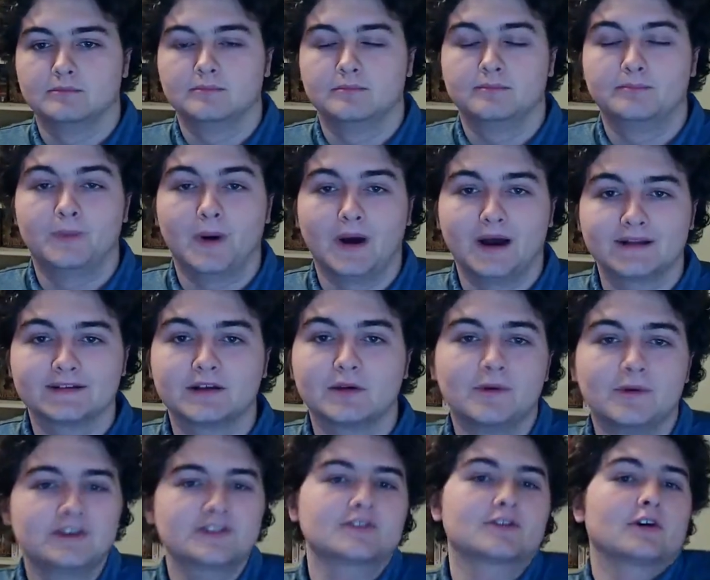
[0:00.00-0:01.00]
But
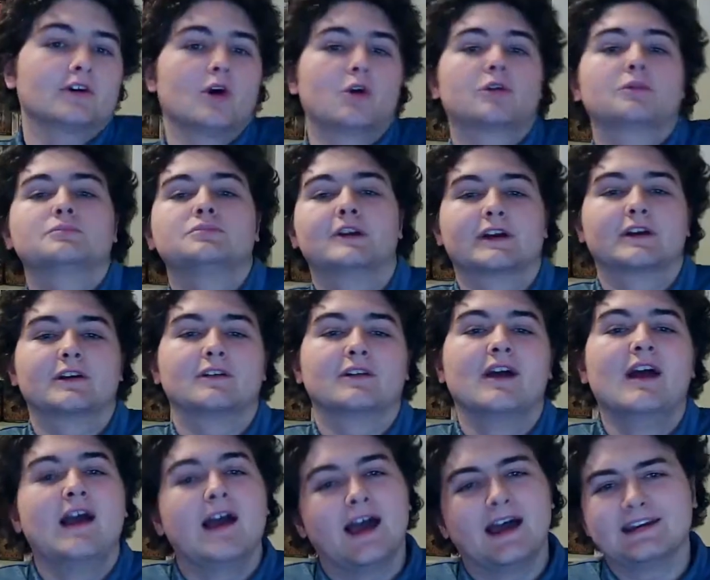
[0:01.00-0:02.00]
we just got Oathbringer,
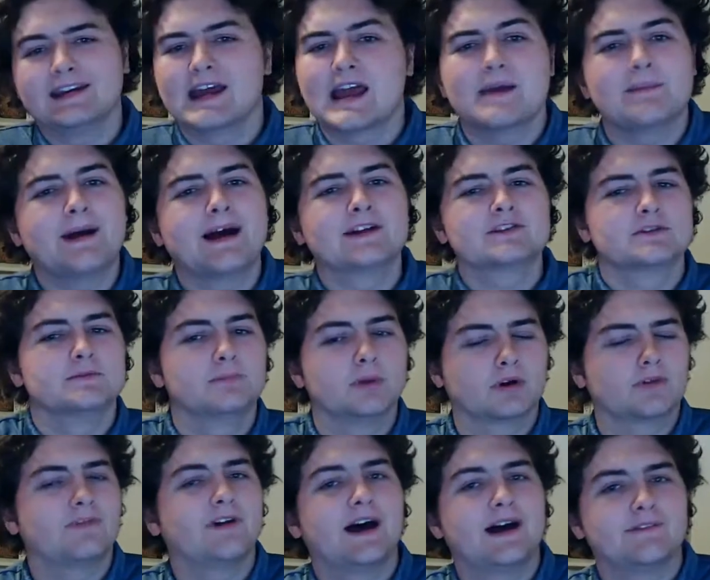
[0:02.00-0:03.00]
and I imagine
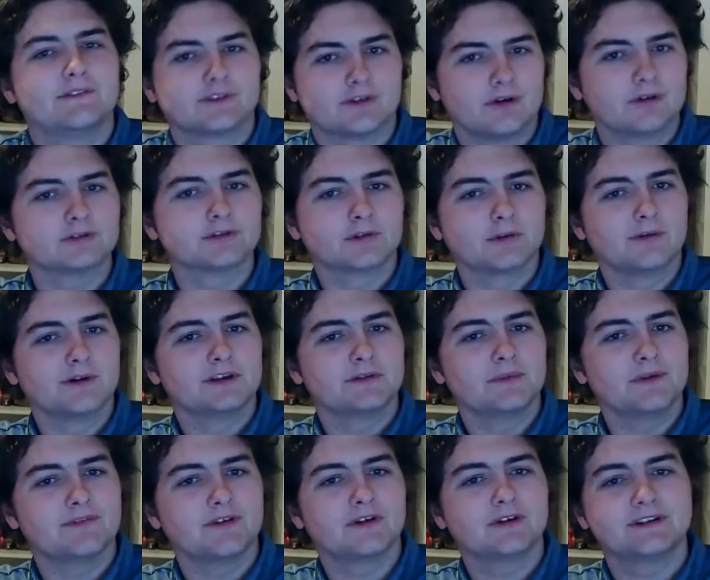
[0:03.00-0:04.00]
Book 5 is also going to
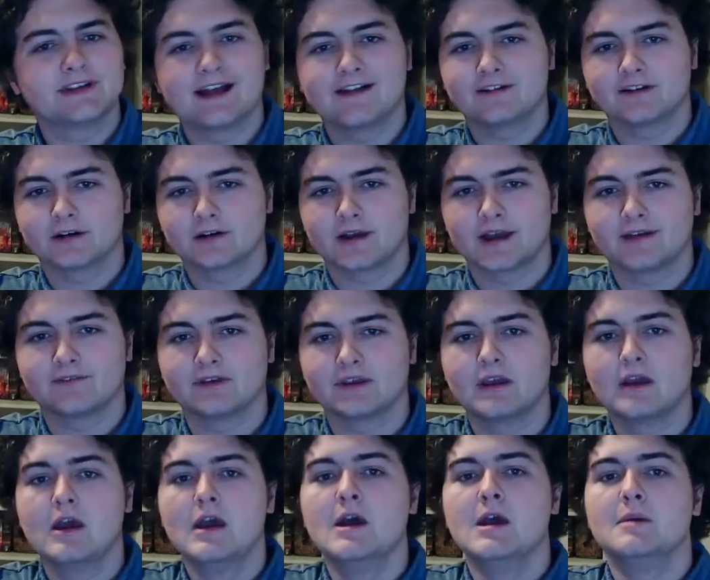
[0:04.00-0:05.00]
be very
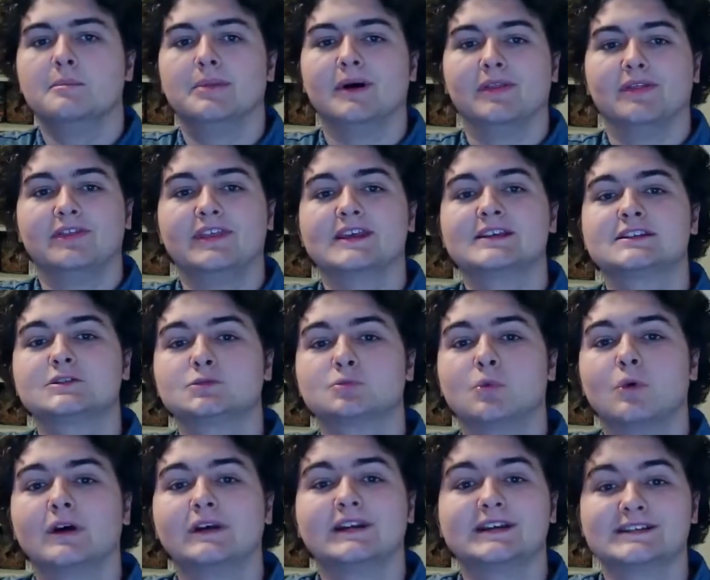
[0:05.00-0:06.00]
Dalinar-heavy. But this
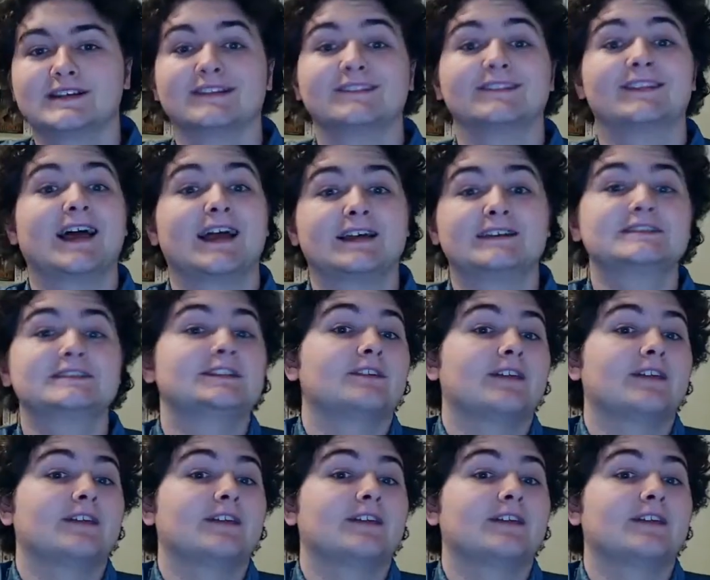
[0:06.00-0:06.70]
one is it still